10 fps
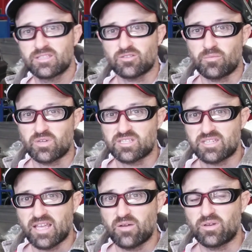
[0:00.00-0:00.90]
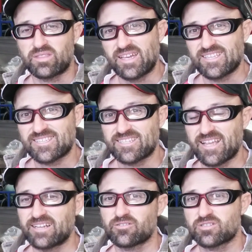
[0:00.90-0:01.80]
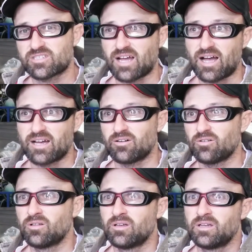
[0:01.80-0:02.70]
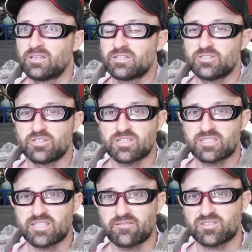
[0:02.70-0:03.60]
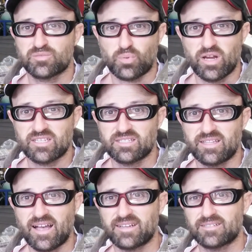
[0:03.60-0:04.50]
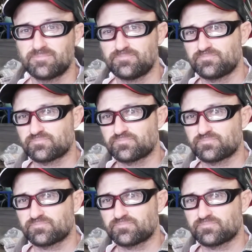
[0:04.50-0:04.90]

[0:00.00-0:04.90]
So I'm going to stay with a standard style, just set of springs in that.